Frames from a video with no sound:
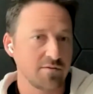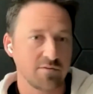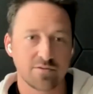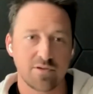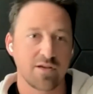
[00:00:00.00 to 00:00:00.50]

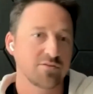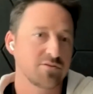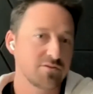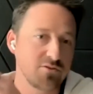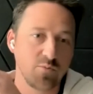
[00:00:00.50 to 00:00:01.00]
There's like
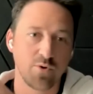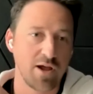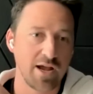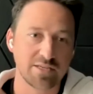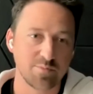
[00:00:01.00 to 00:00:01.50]
super
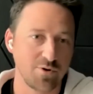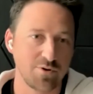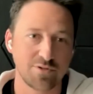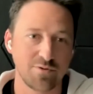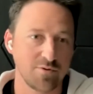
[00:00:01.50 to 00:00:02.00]

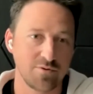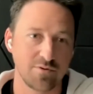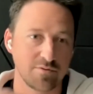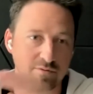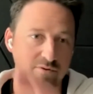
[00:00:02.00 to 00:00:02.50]
experts who are
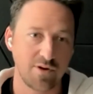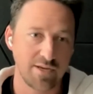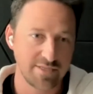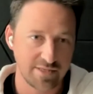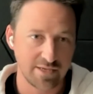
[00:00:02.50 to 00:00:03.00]
doing
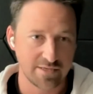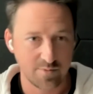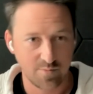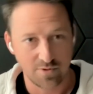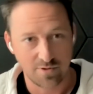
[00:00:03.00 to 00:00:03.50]
crazy things
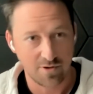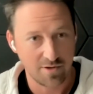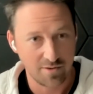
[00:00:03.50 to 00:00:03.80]
with Bildr.